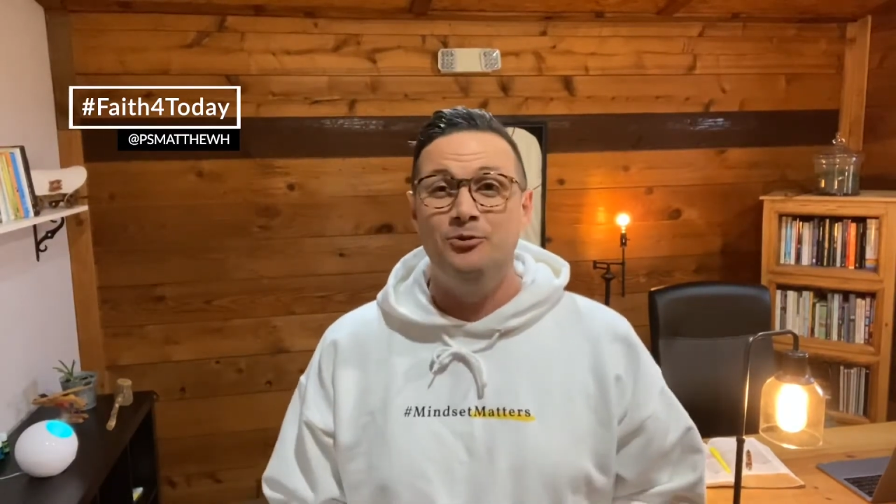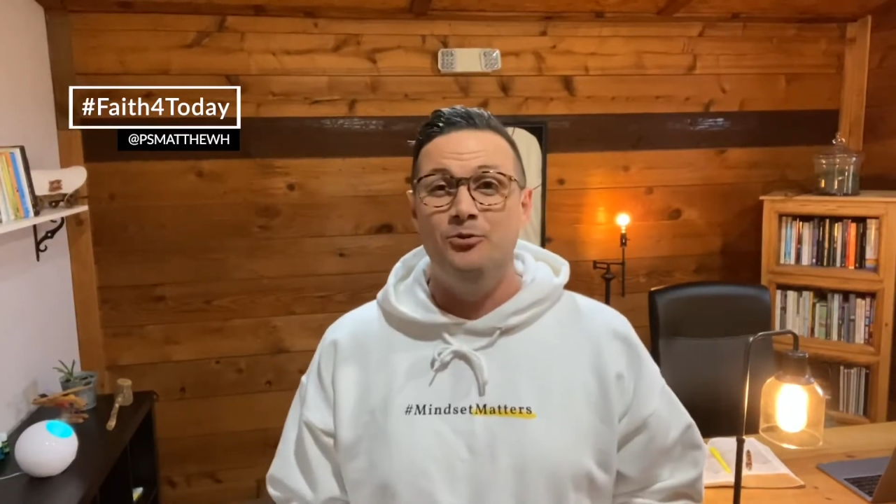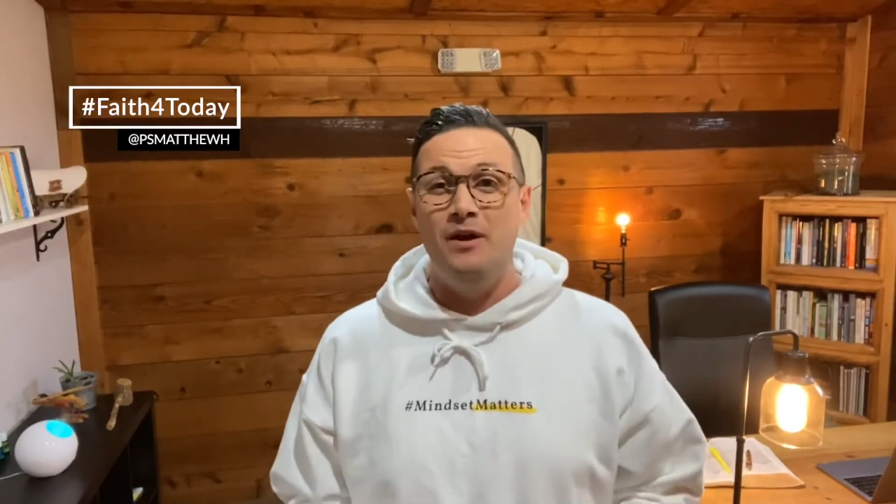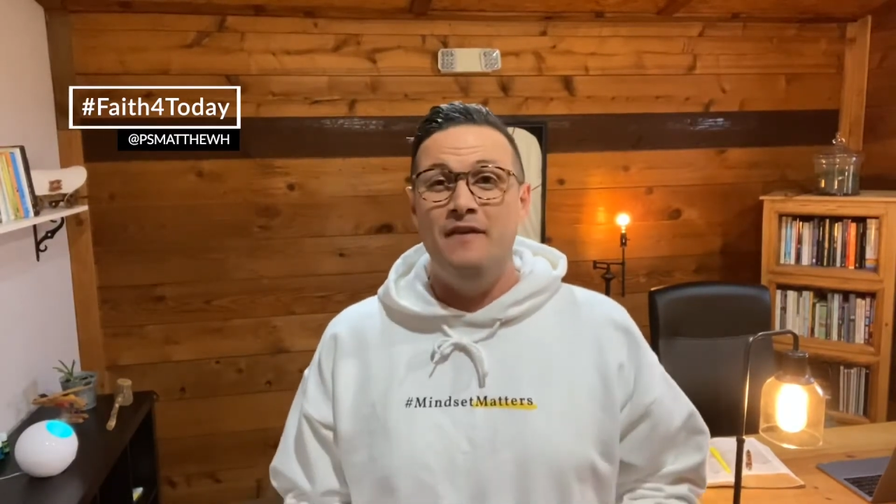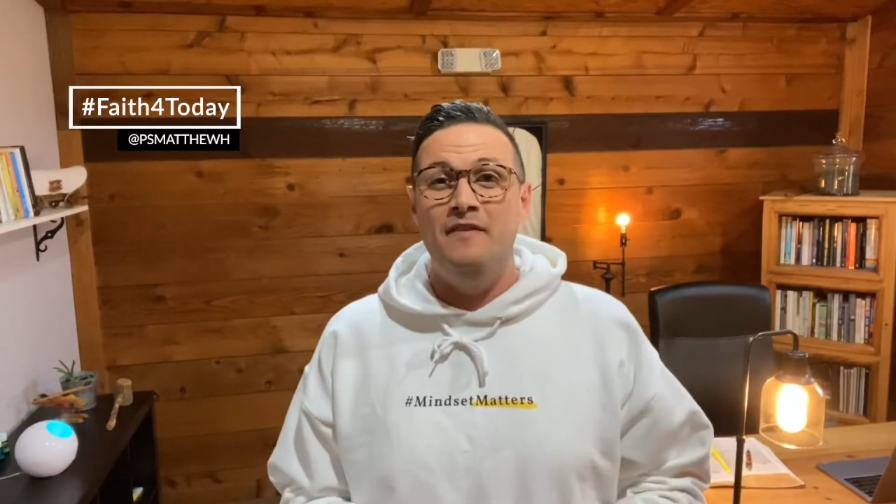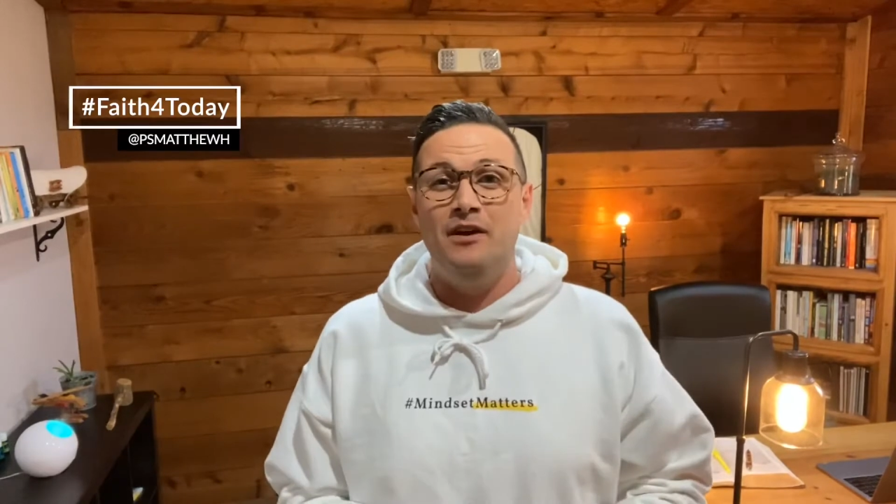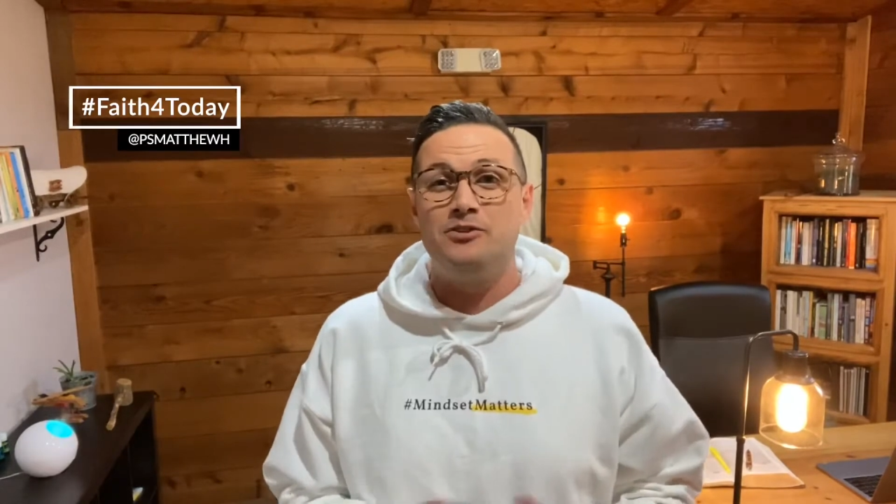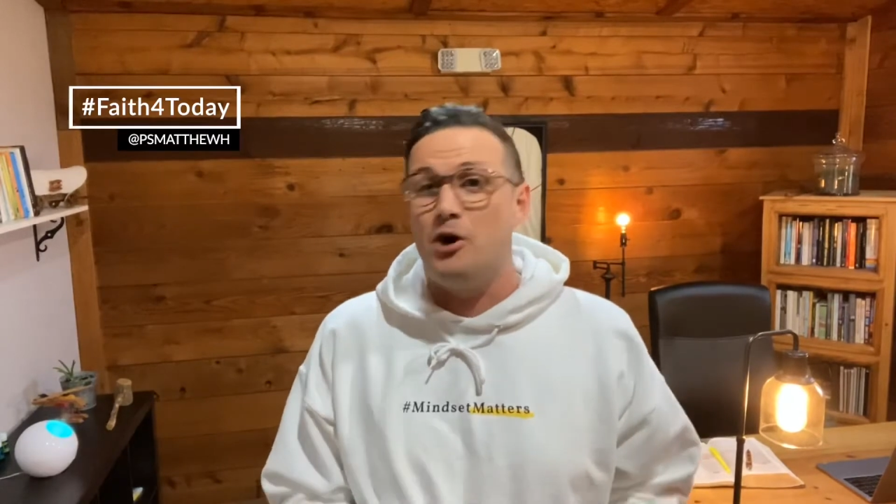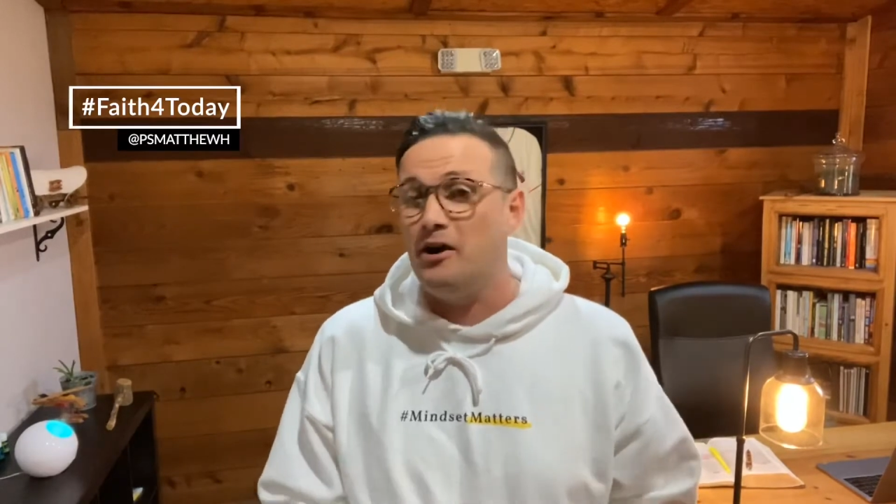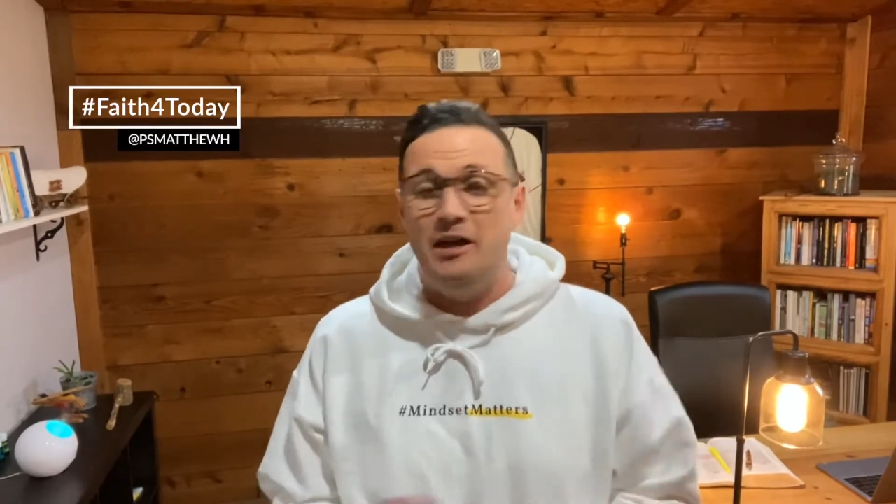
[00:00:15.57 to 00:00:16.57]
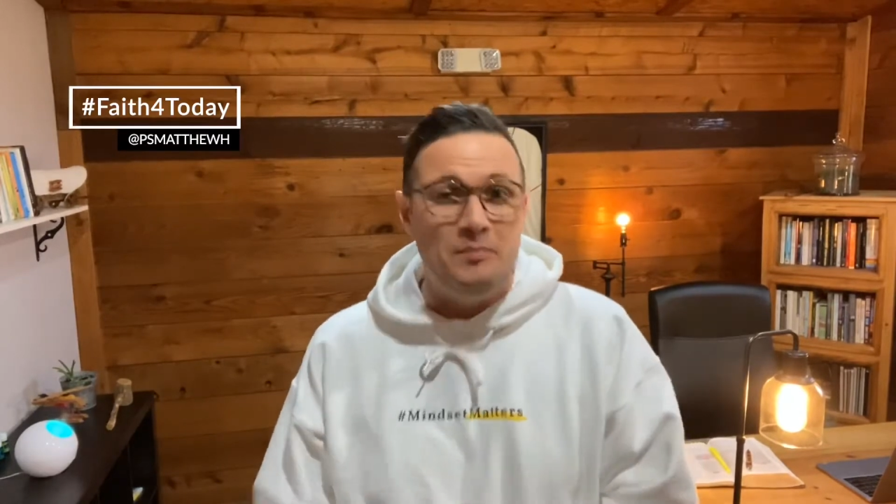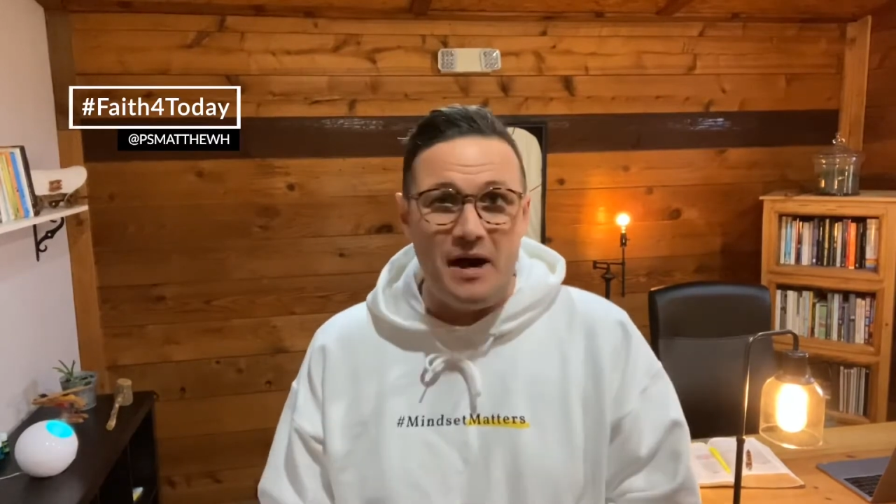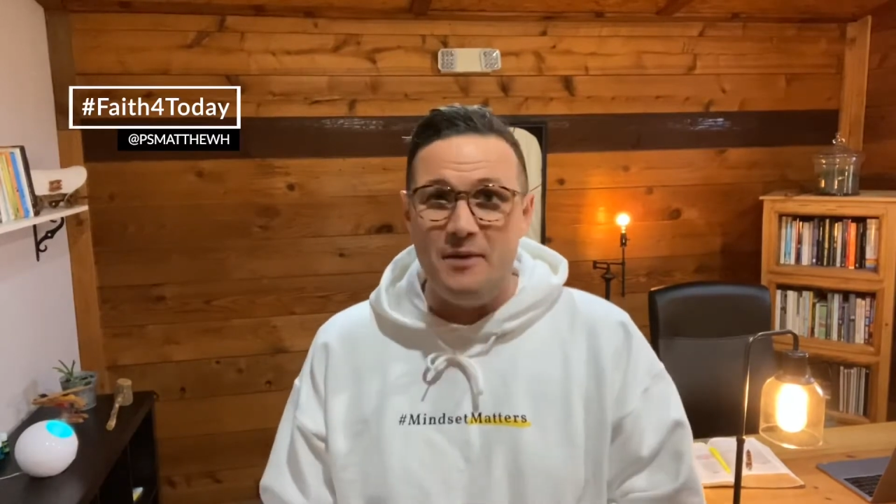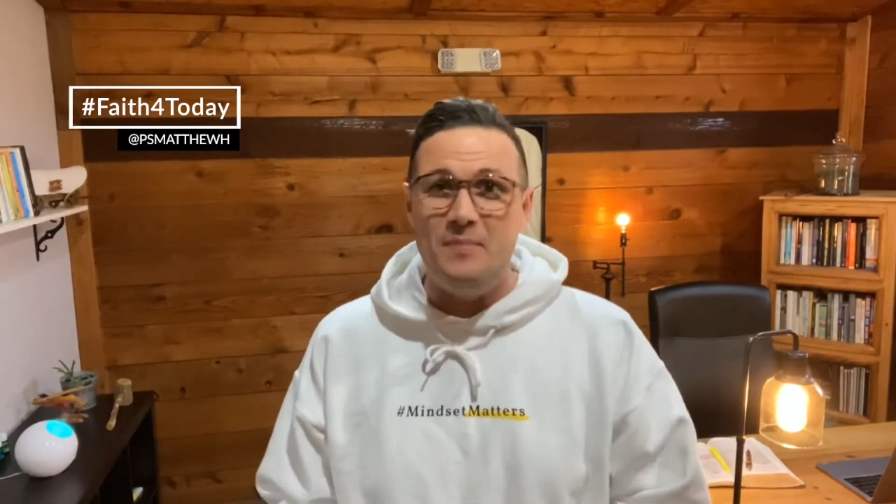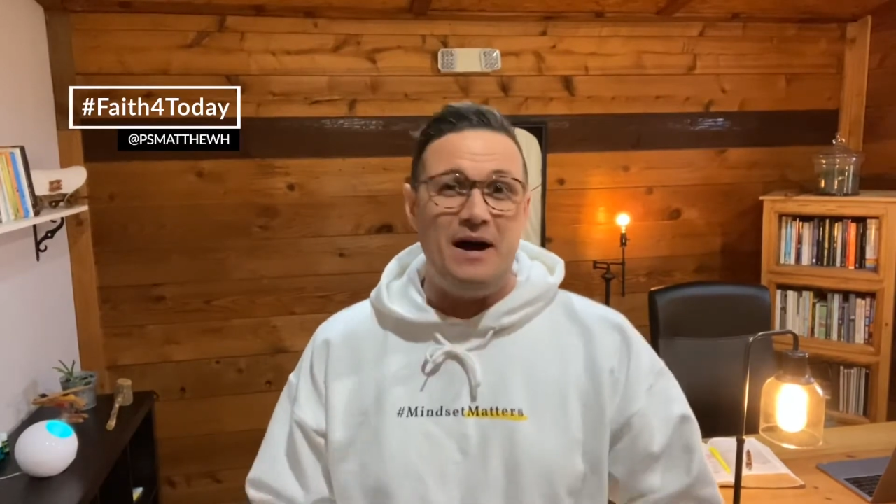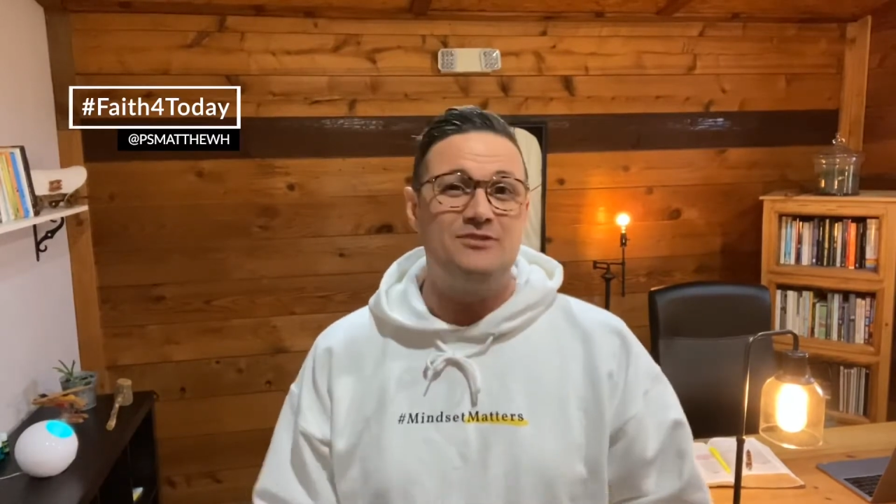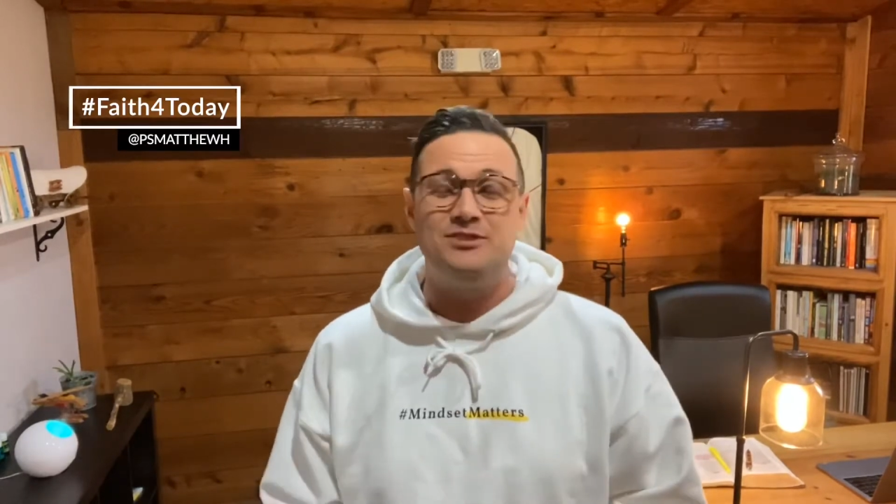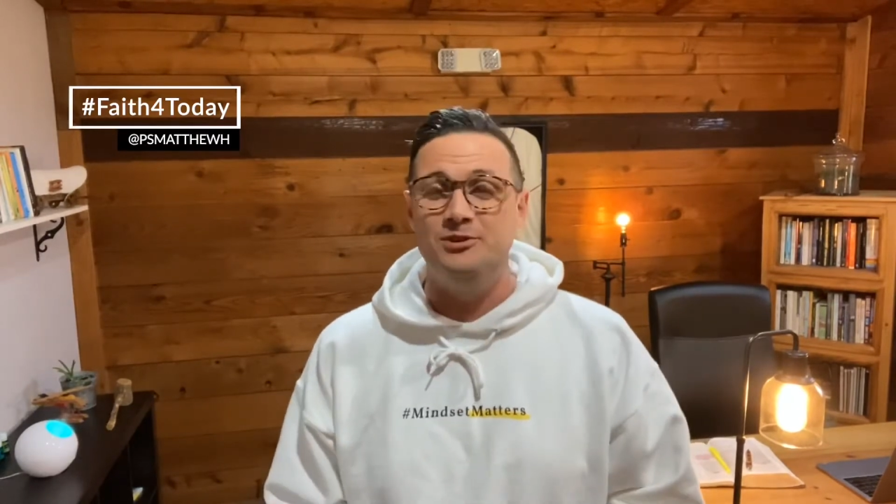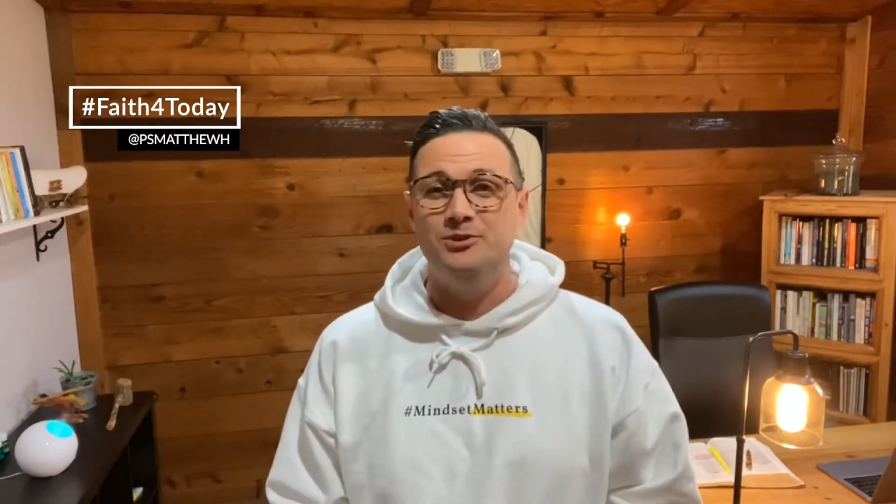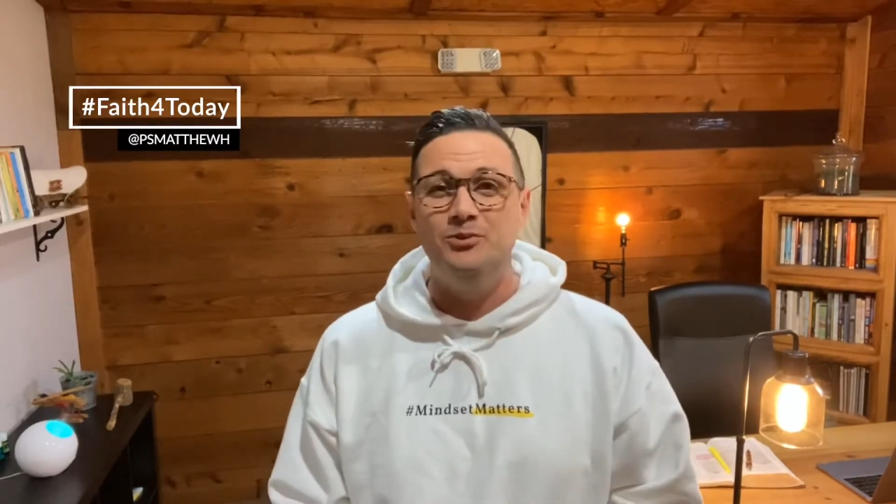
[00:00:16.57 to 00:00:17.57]
when they're talking bad about
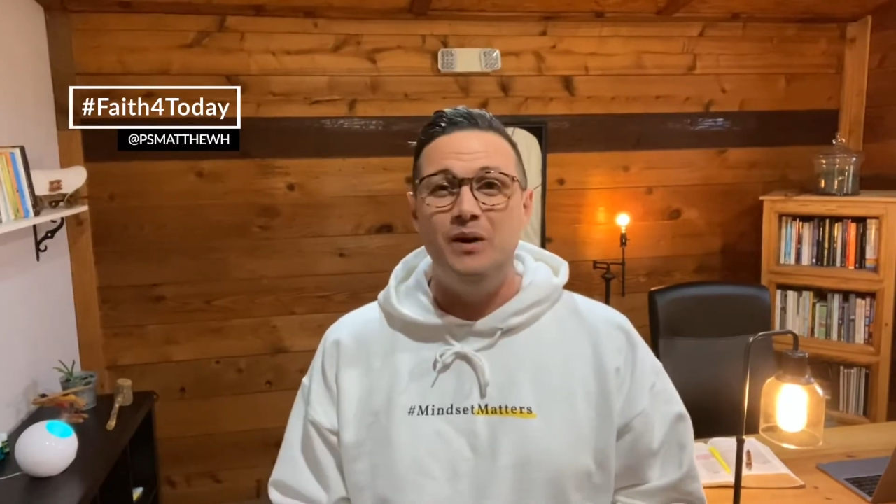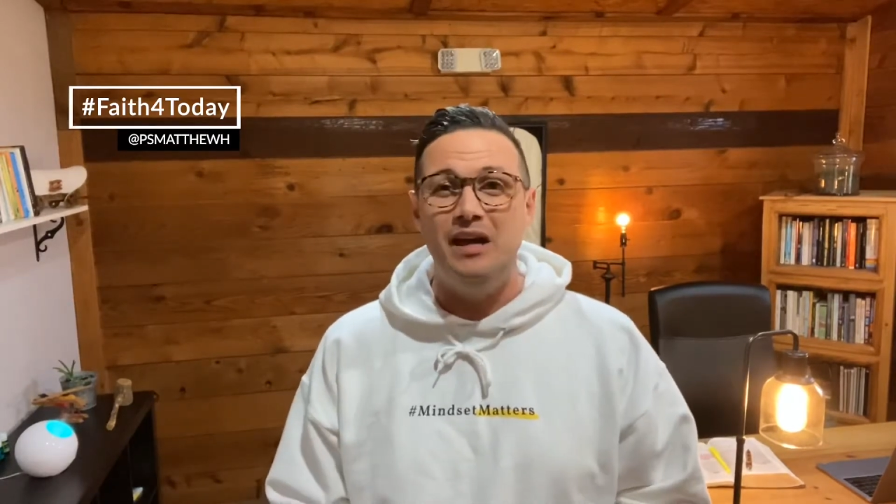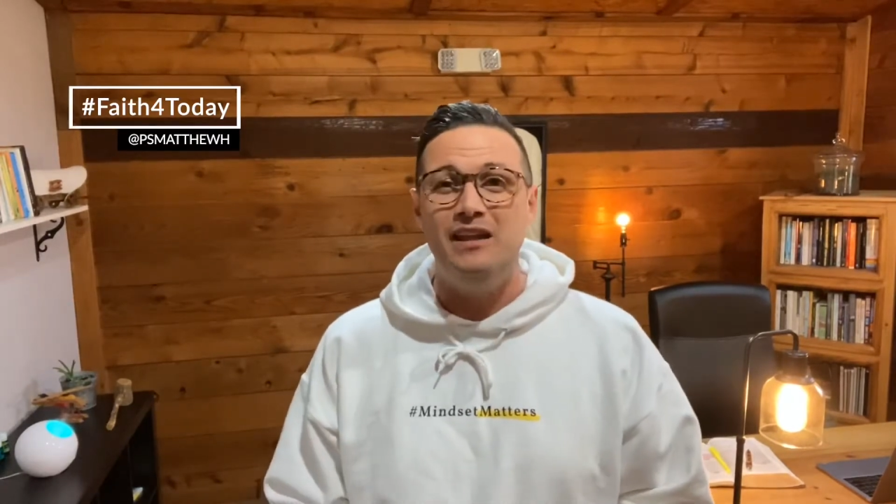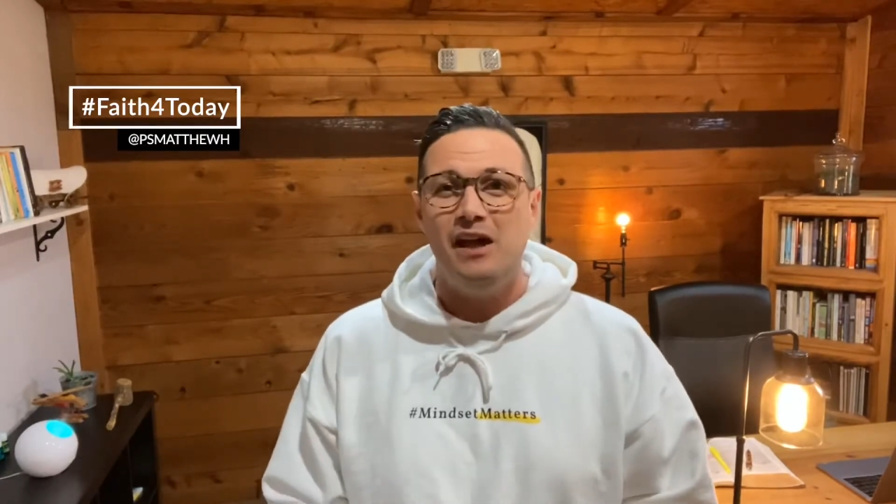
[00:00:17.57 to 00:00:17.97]
you, when